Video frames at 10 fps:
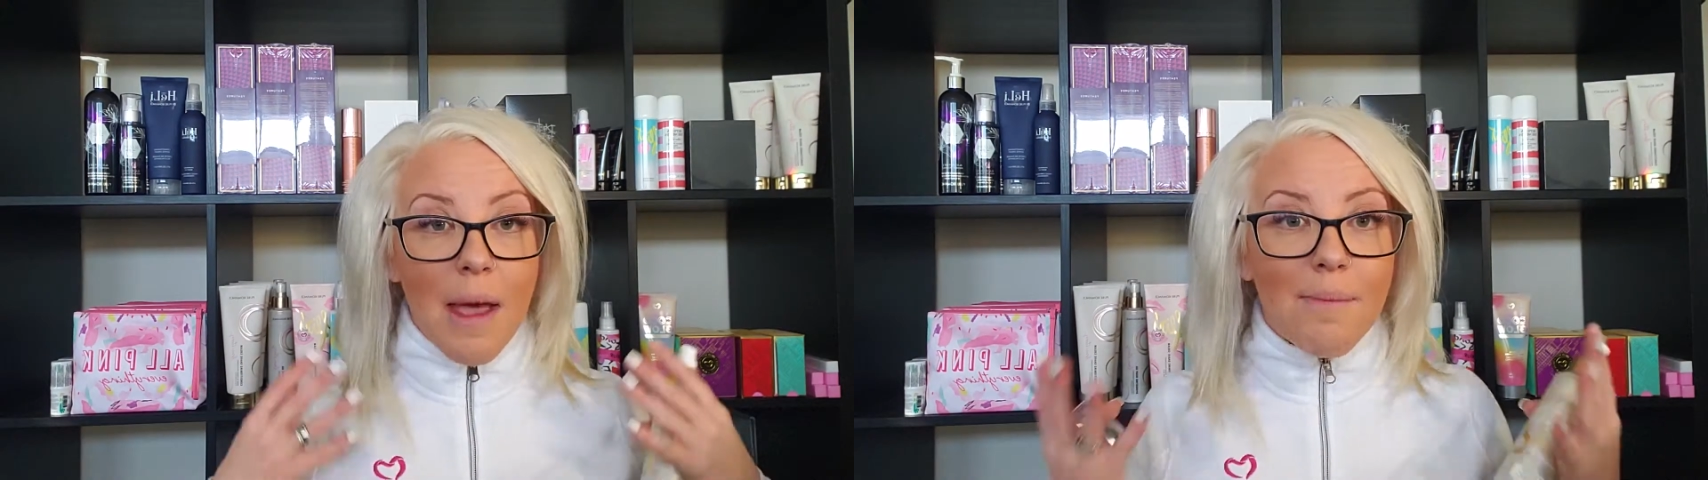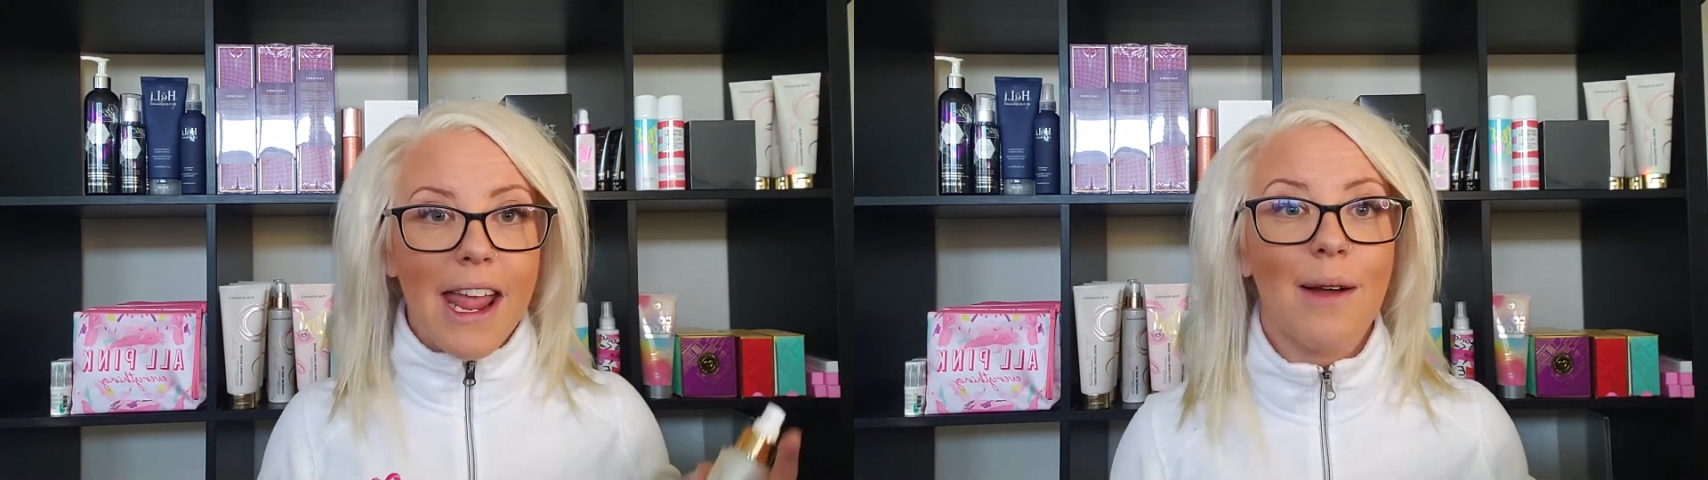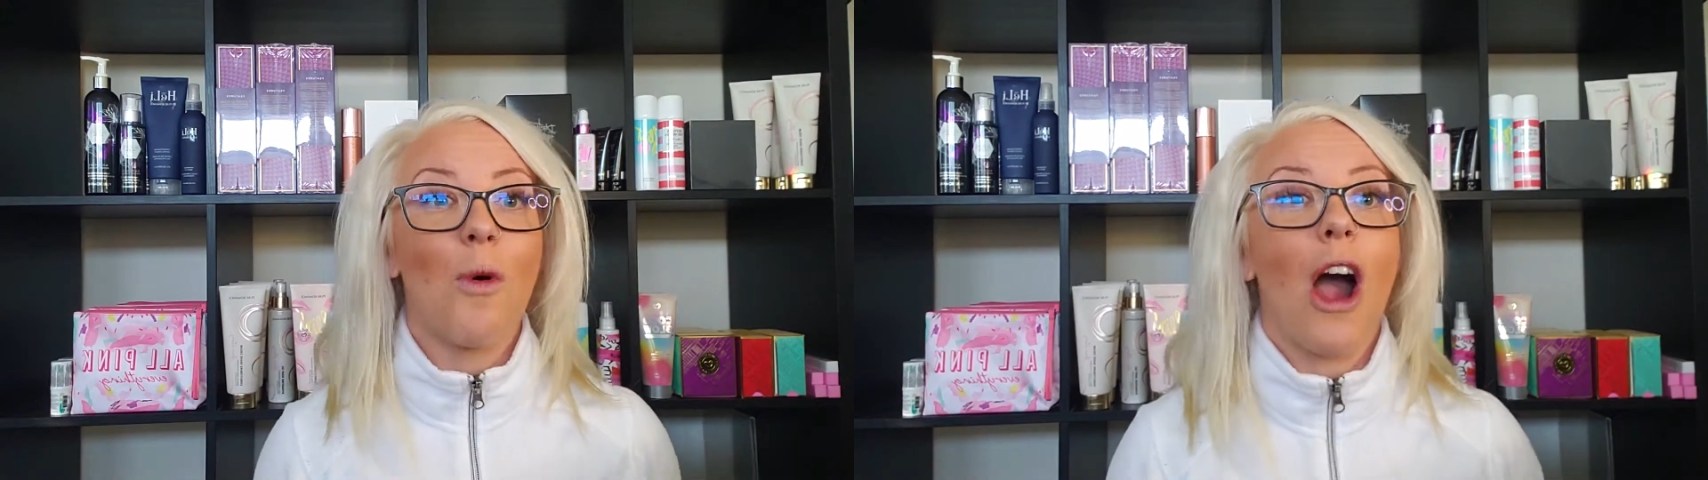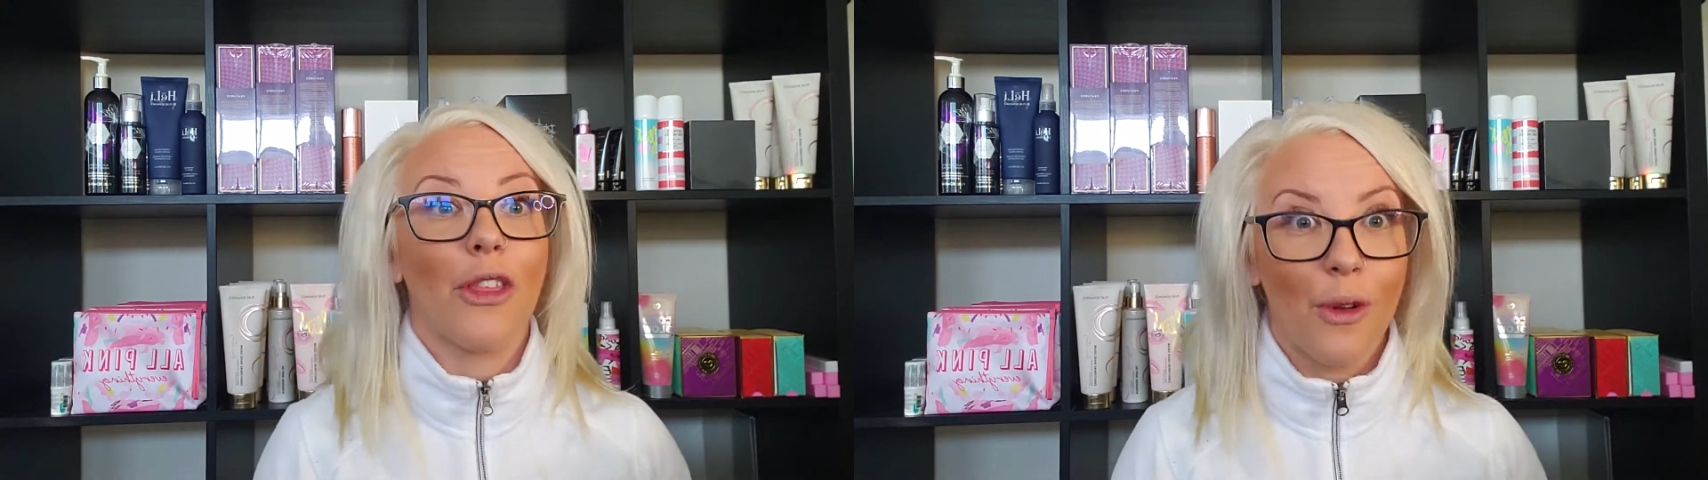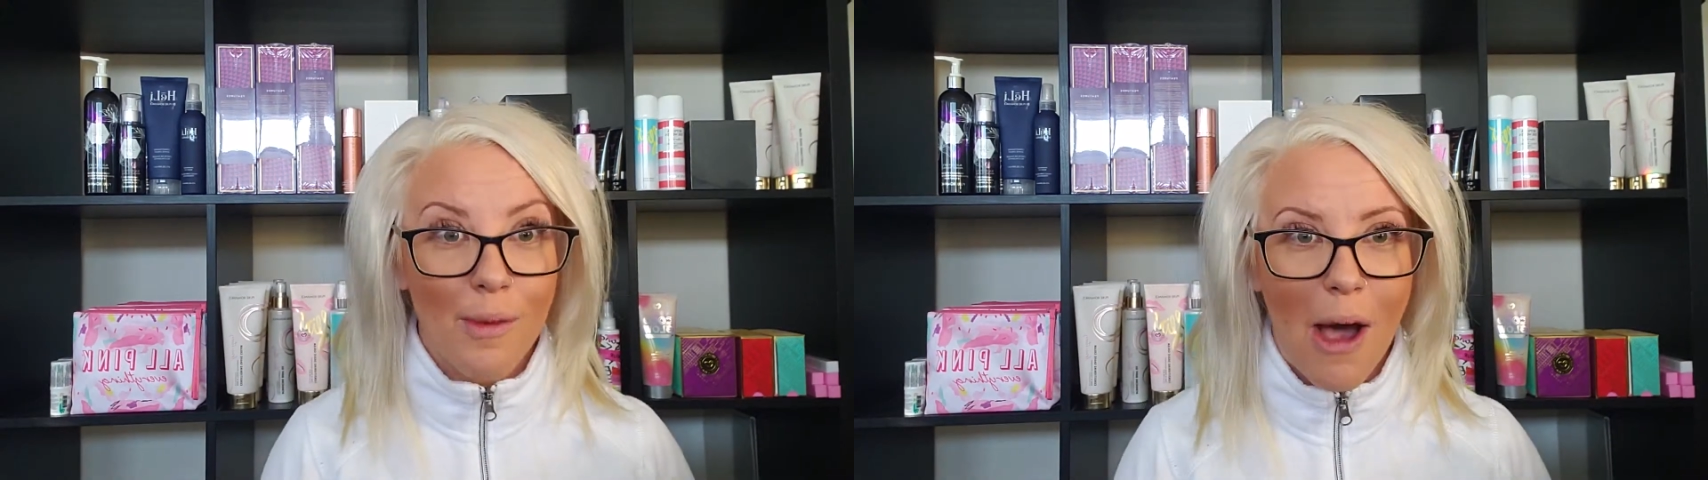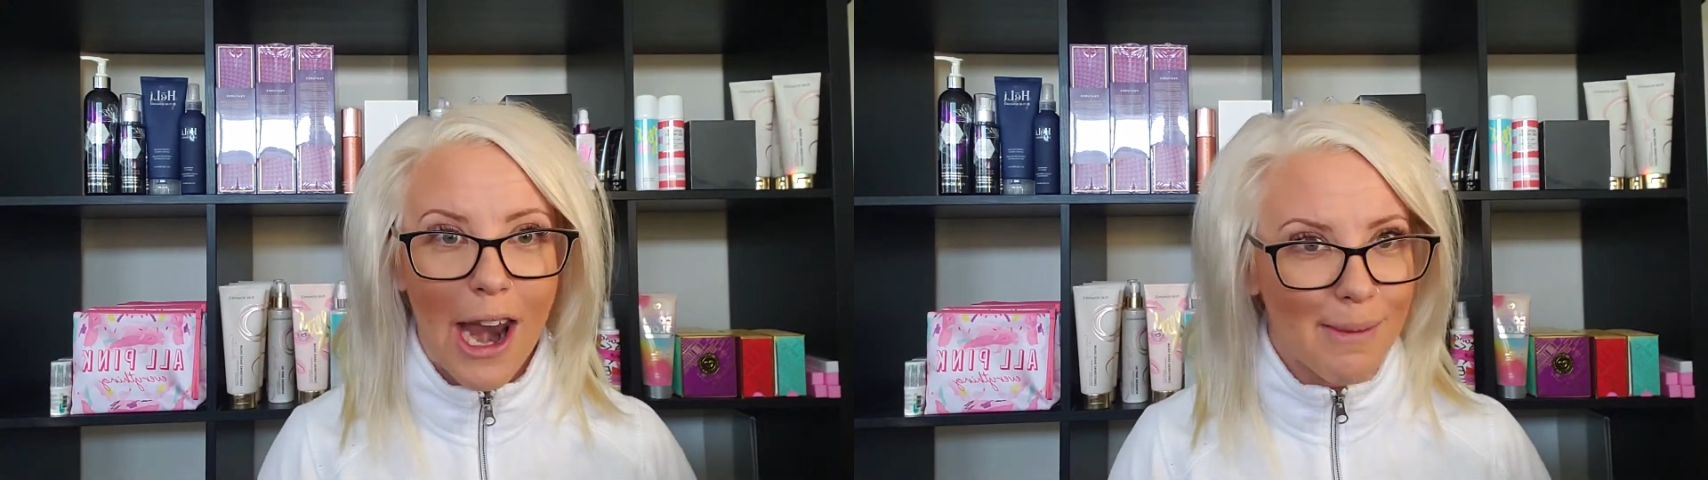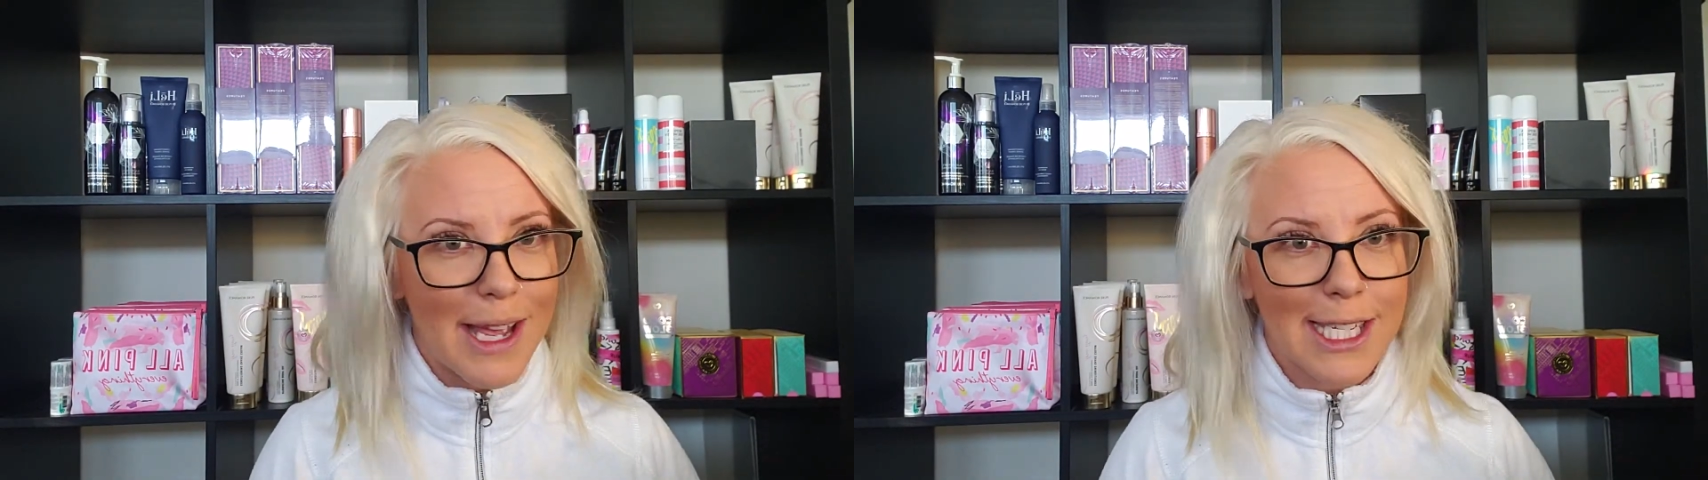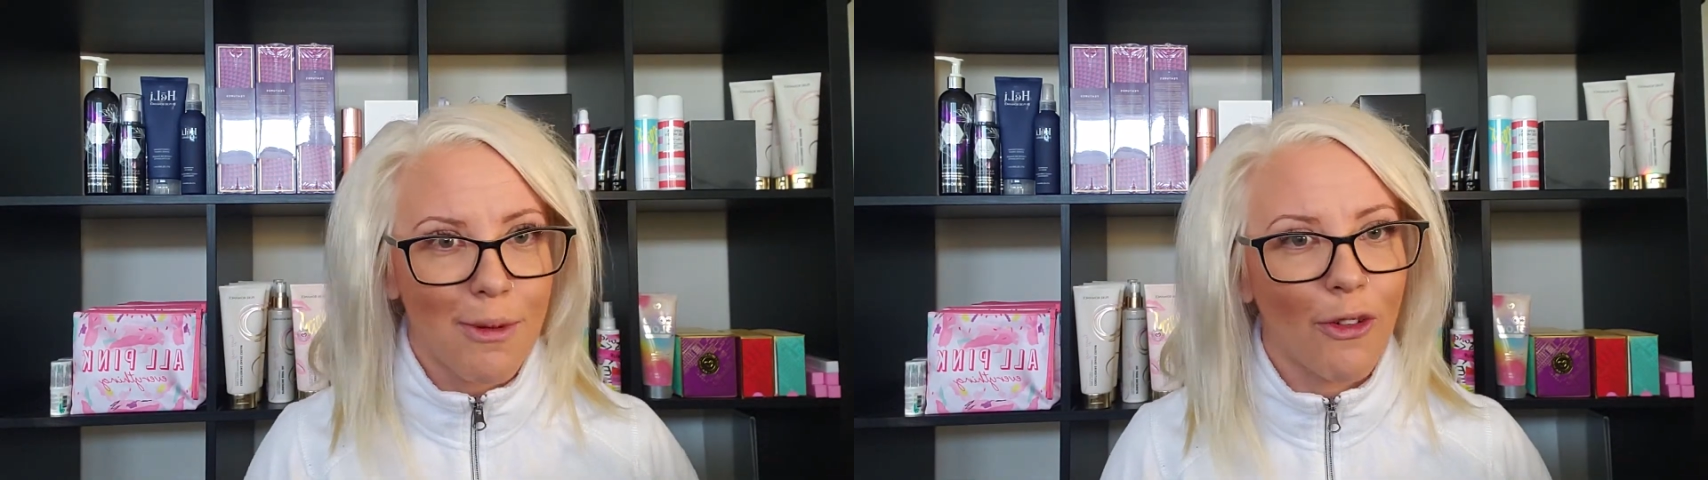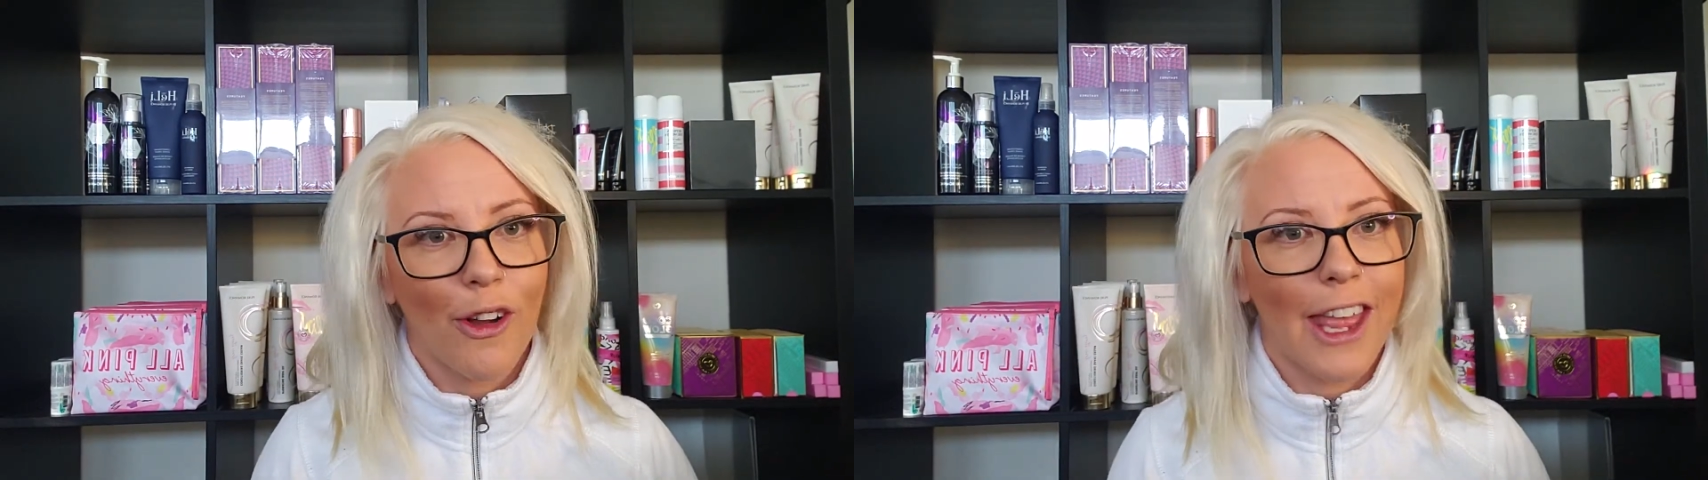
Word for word: Make them walk through the body mist before